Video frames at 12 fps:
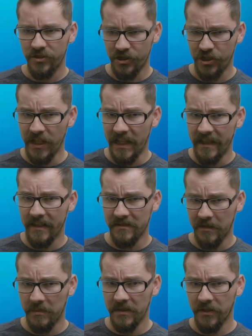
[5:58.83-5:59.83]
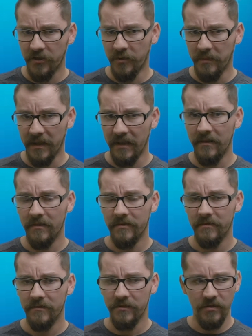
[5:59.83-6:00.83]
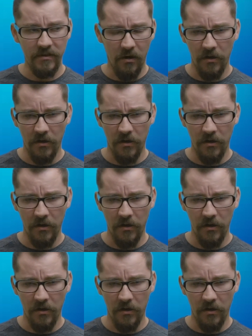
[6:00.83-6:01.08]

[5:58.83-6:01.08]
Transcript: cheating is something that could be. You can